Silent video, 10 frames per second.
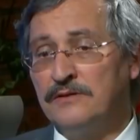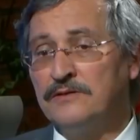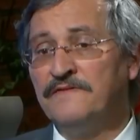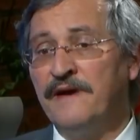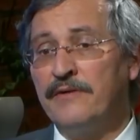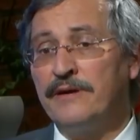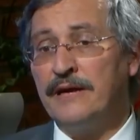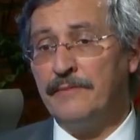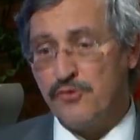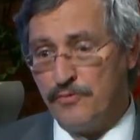also
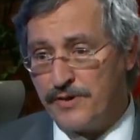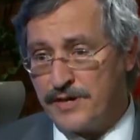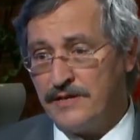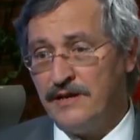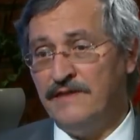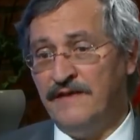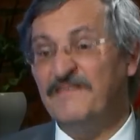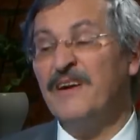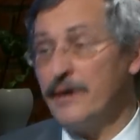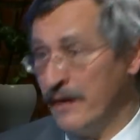very appropriate
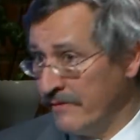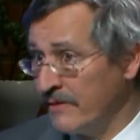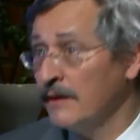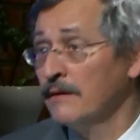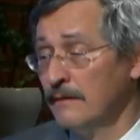and very healthy.